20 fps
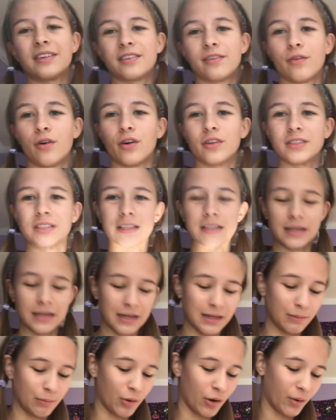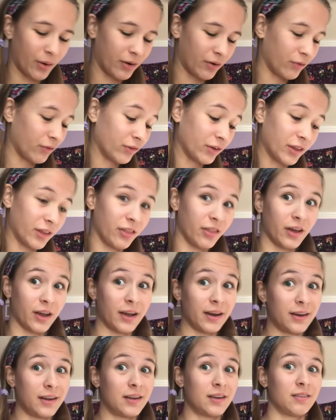have all seen Nemo. I don't really think I
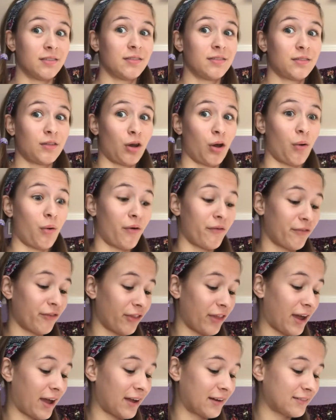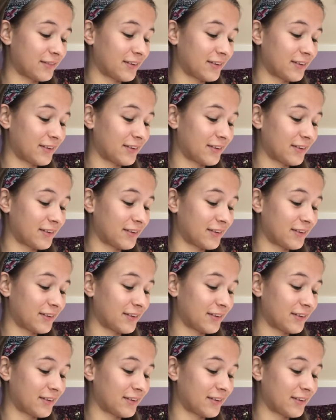need to go over that.